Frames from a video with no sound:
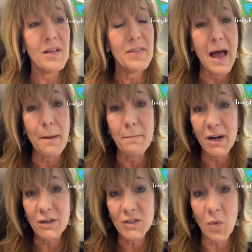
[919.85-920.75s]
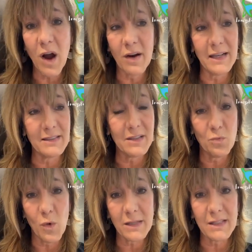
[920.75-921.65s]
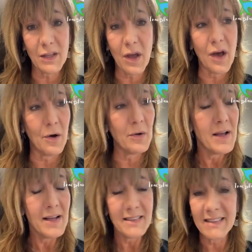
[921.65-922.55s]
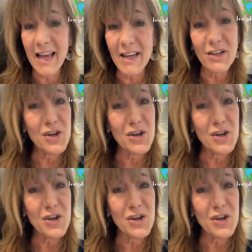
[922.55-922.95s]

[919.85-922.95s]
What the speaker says: that Mayor Suarez in Weslaco said,